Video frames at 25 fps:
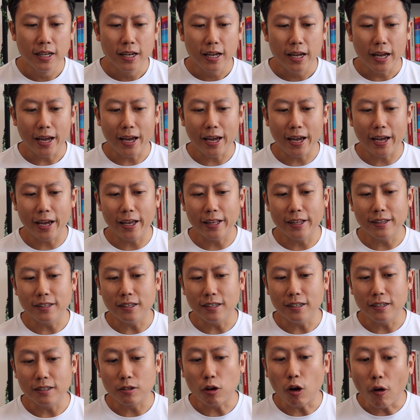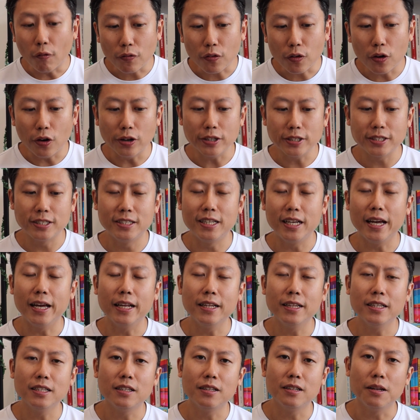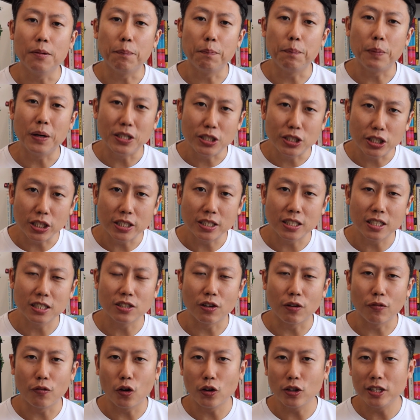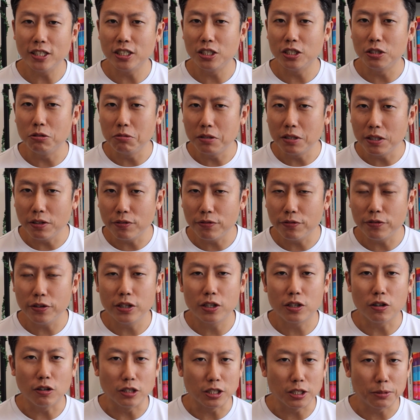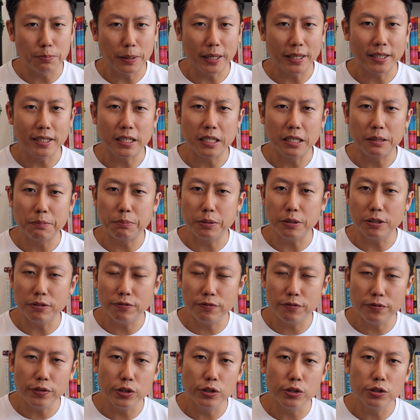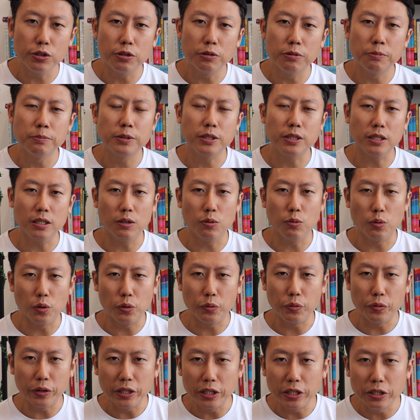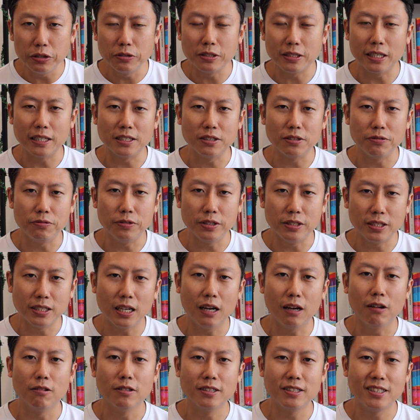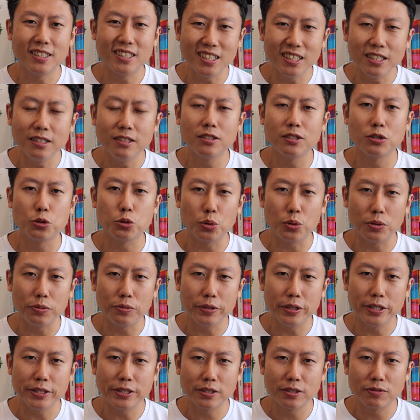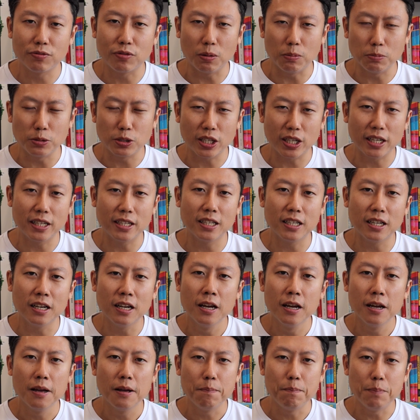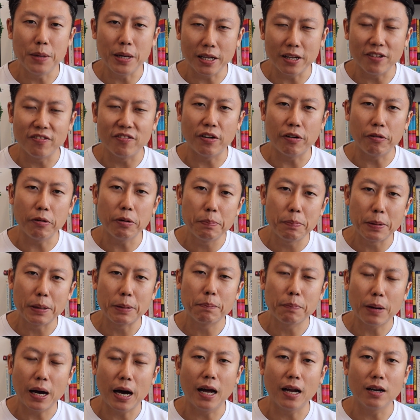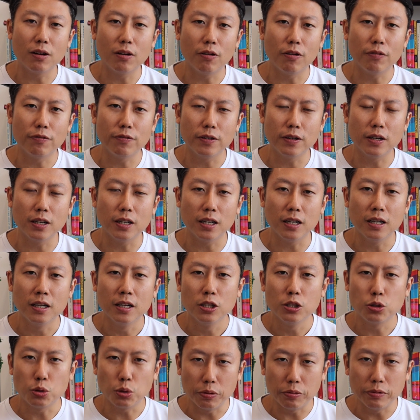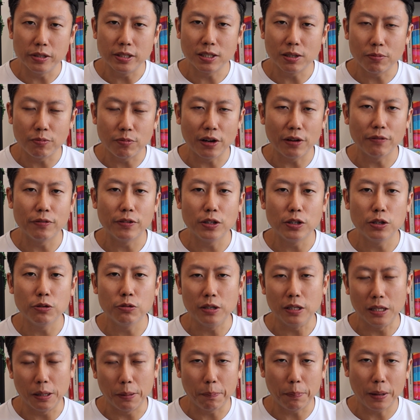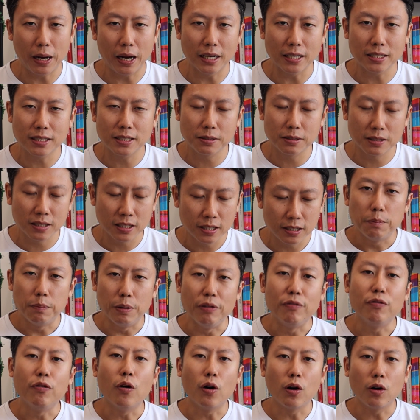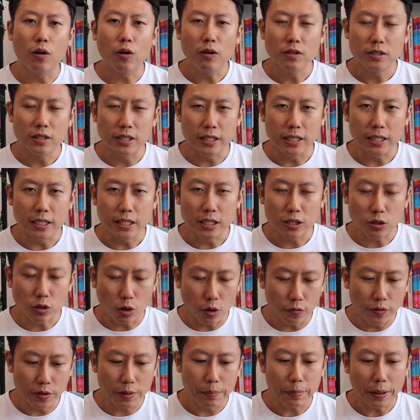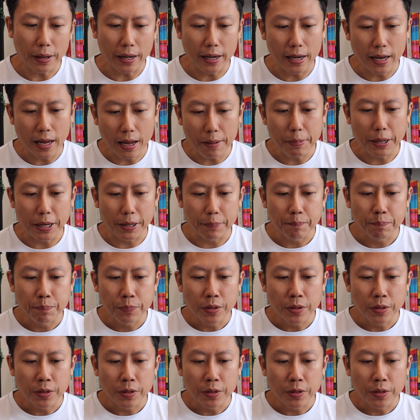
And of course, then the purchases of all these duty-free cosmetic perfumes were reduced as a result, since tourists from China made a very big part of tourism revenue in the past before the COVID pandemic.